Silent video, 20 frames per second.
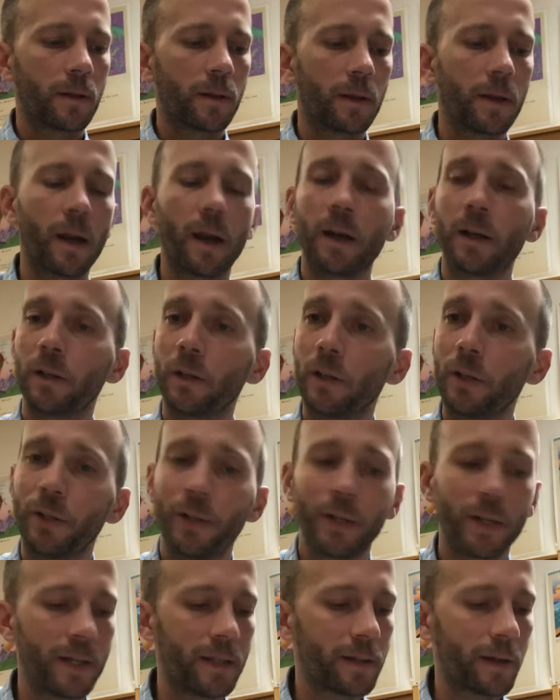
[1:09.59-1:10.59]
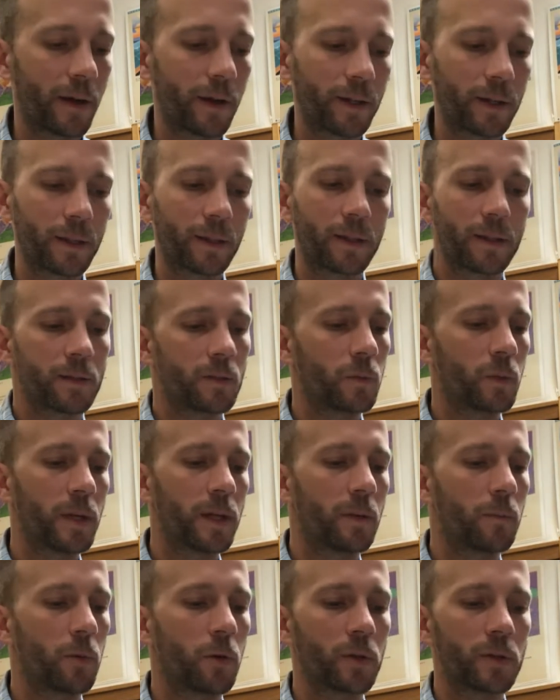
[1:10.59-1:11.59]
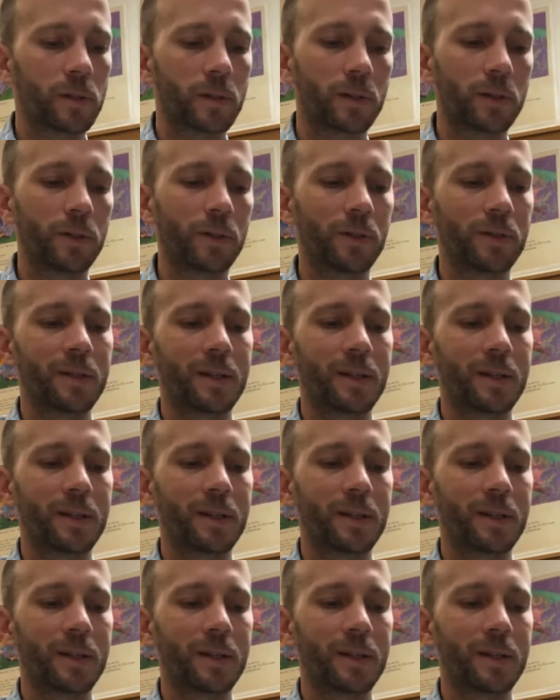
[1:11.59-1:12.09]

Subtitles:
And our learning target this week, boys and girls,